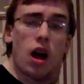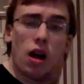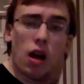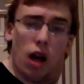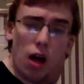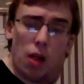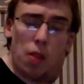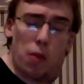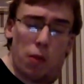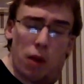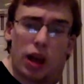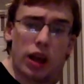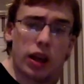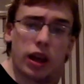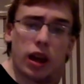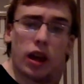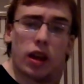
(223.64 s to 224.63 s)
on the
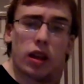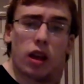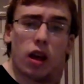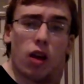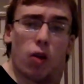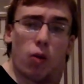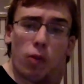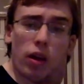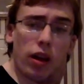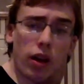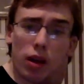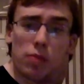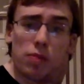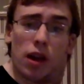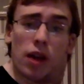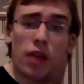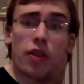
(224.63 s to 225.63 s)
rankings on a
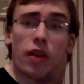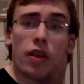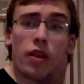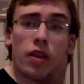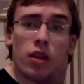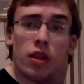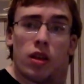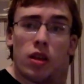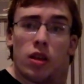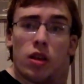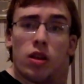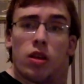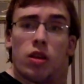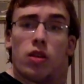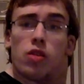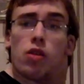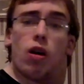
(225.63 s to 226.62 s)
weekly basis.
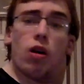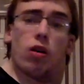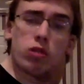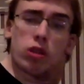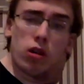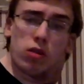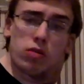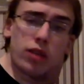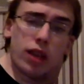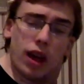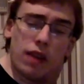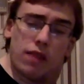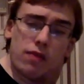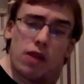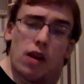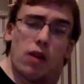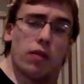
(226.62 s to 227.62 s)
Naruto
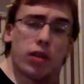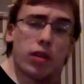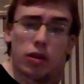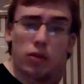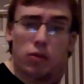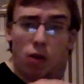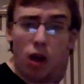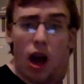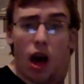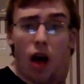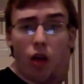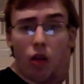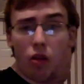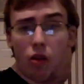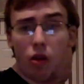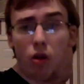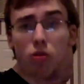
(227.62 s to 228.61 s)
did very well.
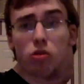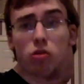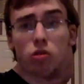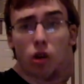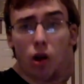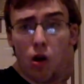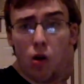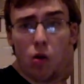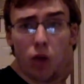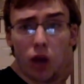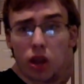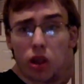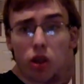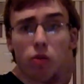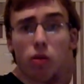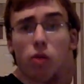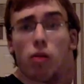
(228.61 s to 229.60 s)
Naruto was always
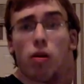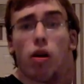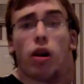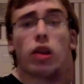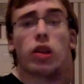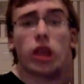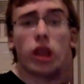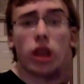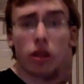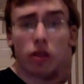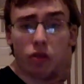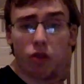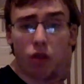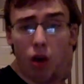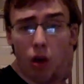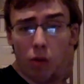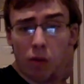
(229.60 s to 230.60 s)
doing well. It didn't
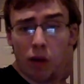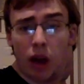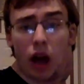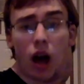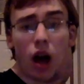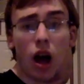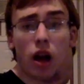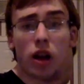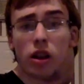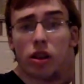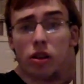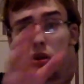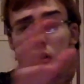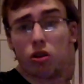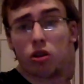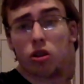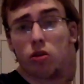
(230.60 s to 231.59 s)
fall behind and
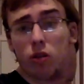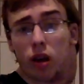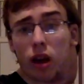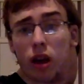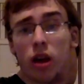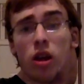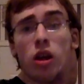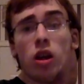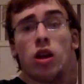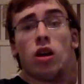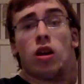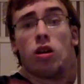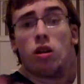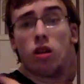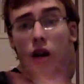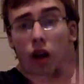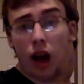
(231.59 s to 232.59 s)
start doing
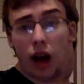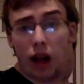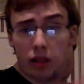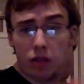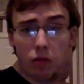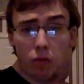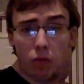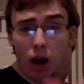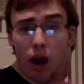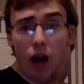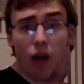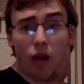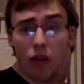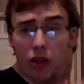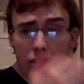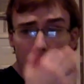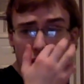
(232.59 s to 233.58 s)
less well.
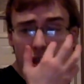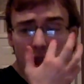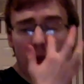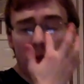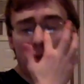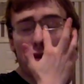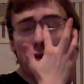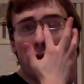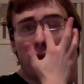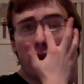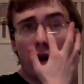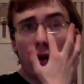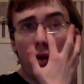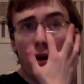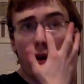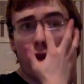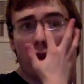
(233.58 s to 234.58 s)
It didn't stop doing as
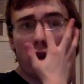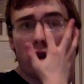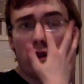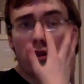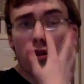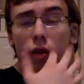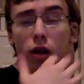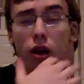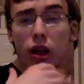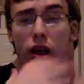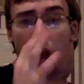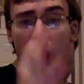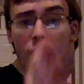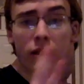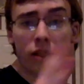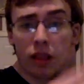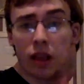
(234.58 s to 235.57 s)
well as it used to. It
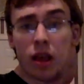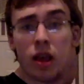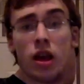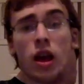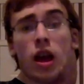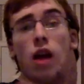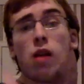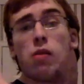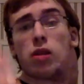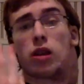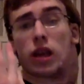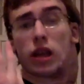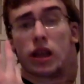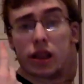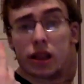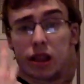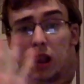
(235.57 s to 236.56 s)
kept it was
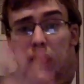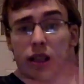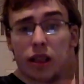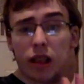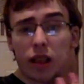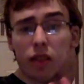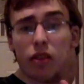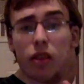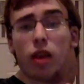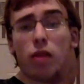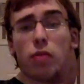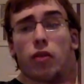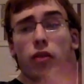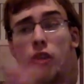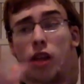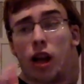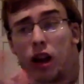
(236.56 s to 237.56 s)
consistently
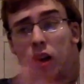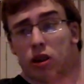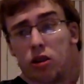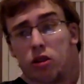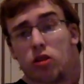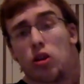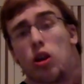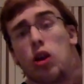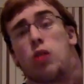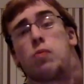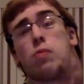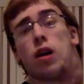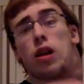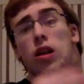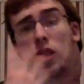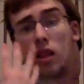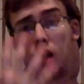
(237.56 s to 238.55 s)
the second or third
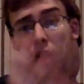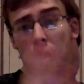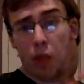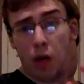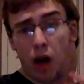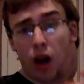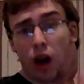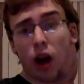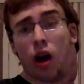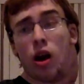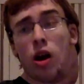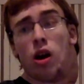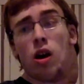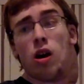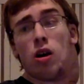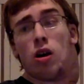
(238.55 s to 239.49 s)
best selling manga